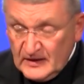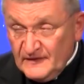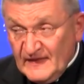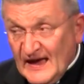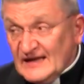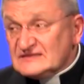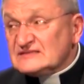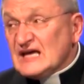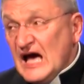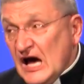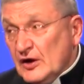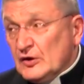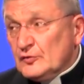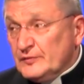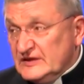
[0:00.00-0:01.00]
that's
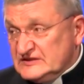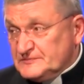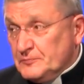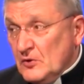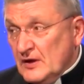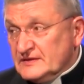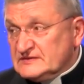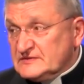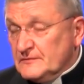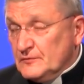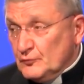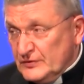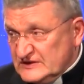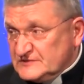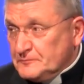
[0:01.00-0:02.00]
our
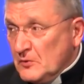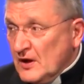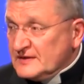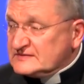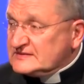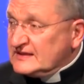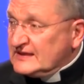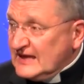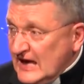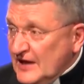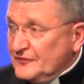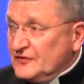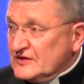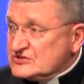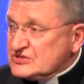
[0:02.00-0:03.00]
response in
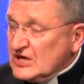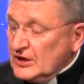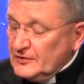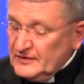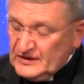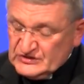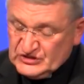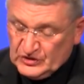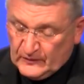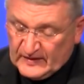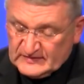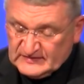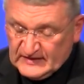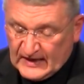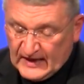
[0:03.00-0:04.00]
Catholic Charities
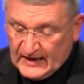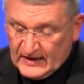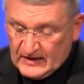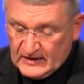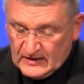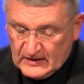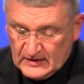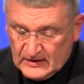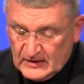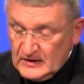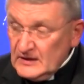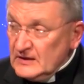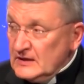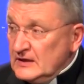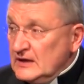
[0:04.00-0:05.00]
USA.
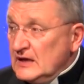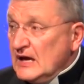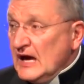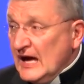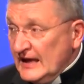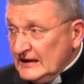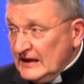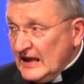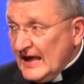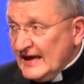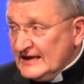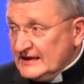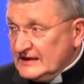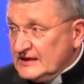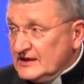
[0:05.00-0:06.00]

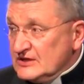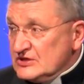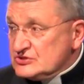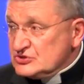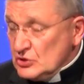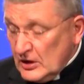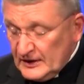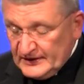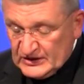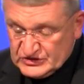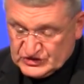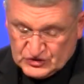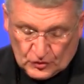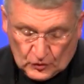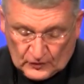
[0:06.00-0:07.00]
Unlike Charlie
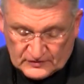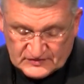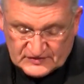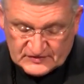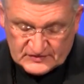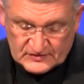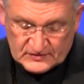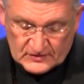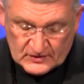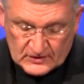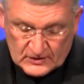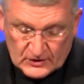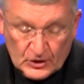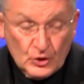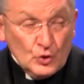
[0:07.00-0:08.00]
Schultz,
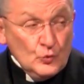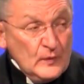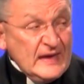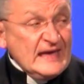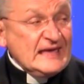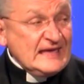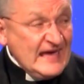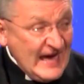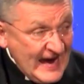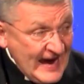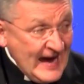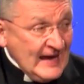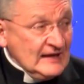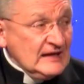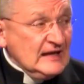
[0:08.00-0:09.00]
we
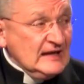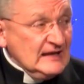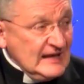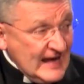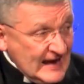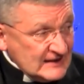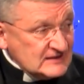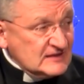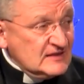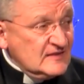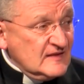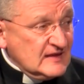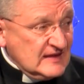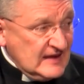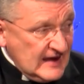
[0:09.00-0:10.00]
can't let
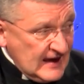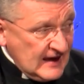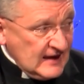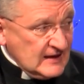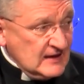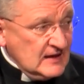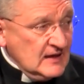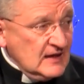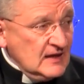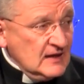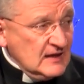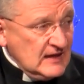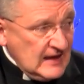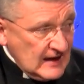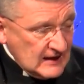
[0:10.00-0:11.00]
the kid
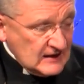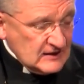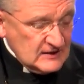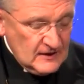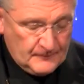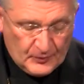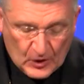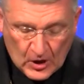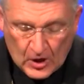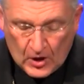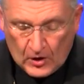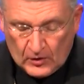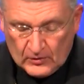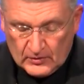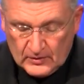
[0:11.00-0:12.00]
kick the
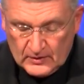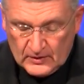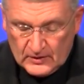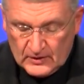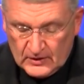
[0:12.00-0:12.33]
ball.